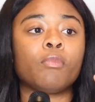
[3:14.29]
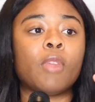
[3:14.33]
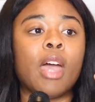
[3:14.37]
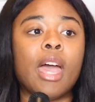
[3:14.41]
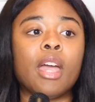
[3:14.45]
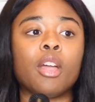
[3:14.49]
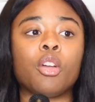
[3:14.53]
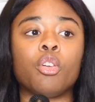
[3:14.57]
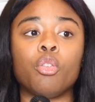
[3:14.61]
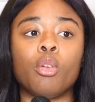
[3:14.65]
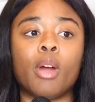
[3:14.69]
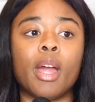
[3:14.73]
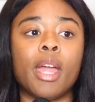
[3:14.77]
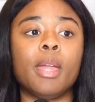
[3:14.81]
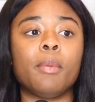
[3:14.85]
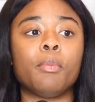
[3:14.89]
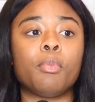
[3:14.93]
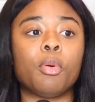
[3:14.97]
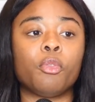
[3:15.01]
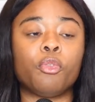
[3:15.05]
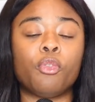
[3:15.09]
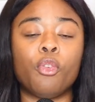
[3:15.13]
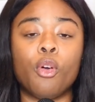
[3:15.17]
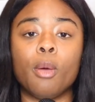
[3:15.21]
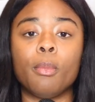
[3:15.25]
that great
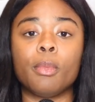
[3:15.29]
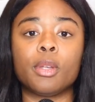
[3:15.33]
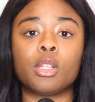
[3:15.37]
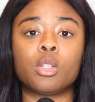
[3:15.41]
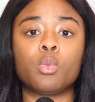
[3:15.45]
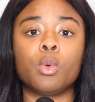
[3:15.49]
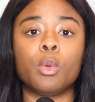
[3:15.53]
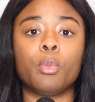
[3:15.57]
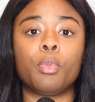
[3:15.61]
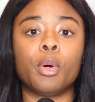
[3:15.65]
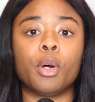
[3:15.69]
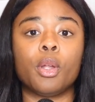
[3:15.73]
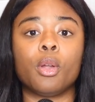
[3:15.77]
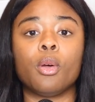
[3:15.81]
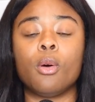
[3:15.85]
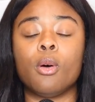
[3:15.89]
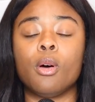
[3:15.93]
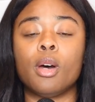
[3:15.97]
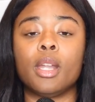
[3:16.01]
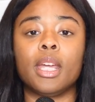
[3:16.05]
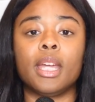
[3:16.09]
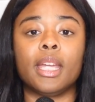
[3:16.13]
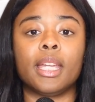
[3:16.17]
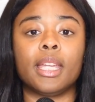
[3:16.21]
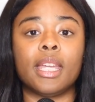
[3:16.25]
performance we put
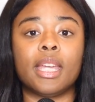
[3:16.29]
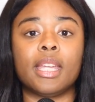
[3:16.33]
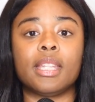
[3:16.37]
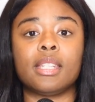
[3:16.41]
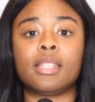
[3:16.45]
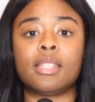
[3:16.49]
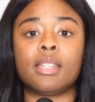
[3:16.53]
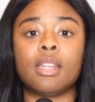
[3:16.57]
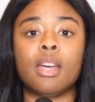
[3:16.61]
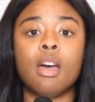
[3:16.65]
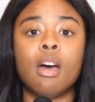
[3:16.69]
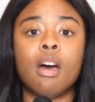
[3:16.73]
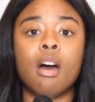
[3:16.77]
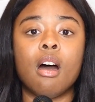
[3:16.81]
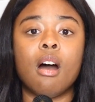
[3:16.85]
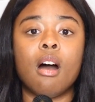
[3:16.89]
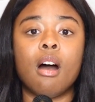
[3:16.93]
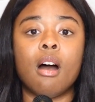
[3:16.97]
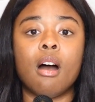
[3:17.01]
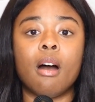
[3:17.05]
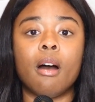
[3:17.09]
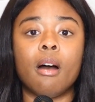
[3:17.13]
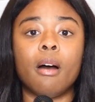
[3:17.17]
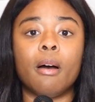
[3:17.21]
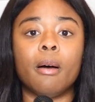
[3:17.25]
on against
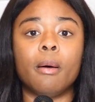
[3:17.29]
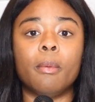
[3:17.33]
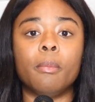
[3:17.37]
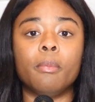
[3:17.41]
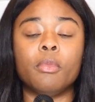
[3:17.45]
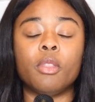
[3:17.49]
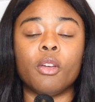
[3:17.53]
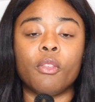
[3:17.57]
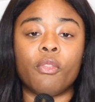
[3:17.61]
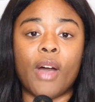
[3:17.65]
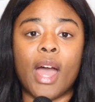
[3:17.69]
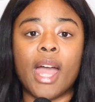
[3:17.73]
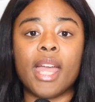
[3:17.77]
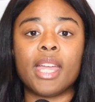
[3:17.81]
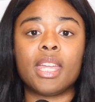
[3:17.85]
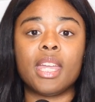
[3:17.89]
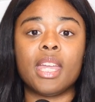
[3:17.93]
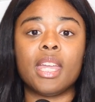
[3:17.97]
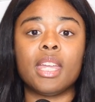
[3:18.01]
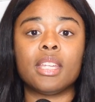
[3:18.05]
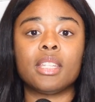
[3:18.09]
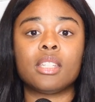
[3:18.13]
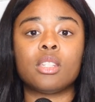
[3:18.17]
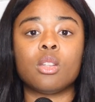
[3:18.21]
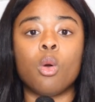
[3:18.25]
um, the
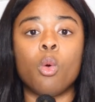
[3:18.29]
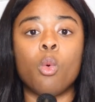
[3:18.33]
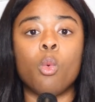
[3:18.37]
Vikings,